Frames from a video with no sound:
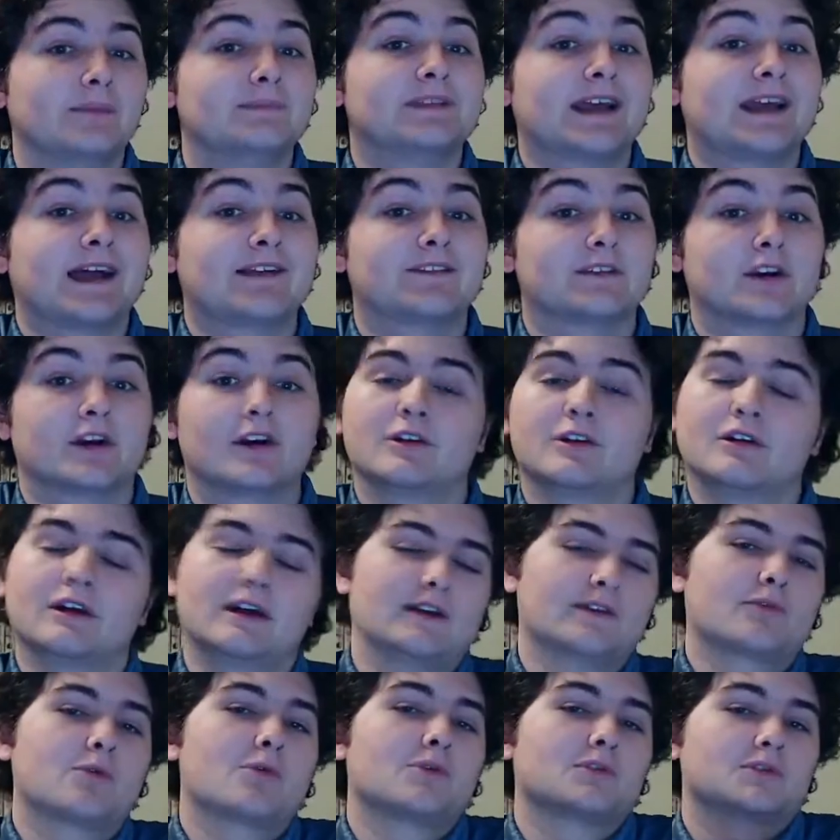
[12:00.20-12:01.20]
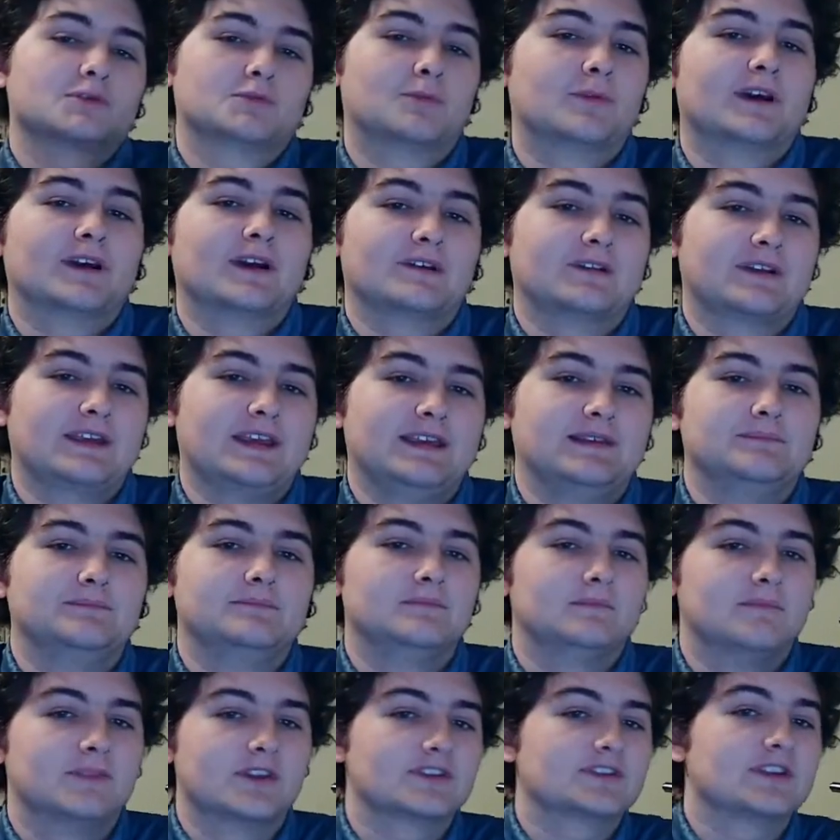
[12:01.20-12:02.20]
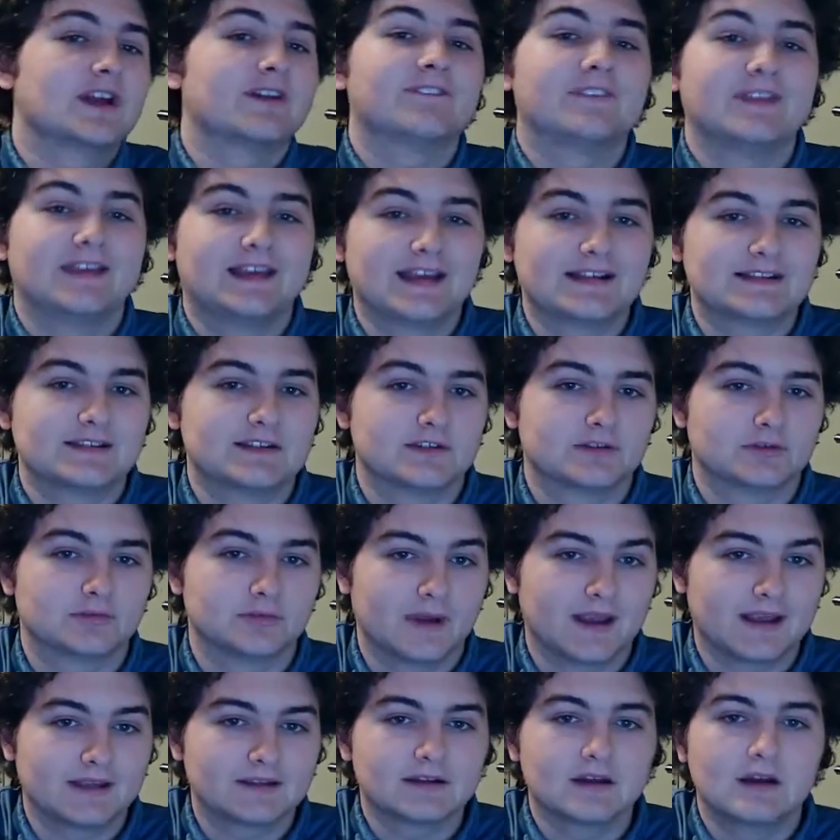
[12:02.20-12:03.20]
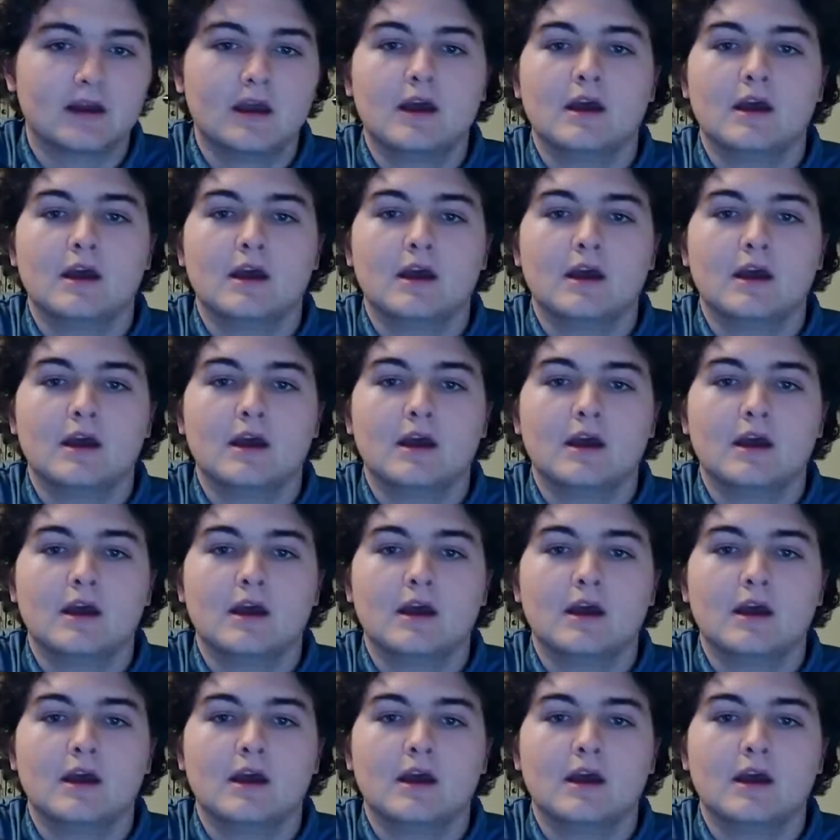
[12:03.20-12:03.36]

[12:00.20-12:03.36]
Dalinar, and of course the stuff he gets is great.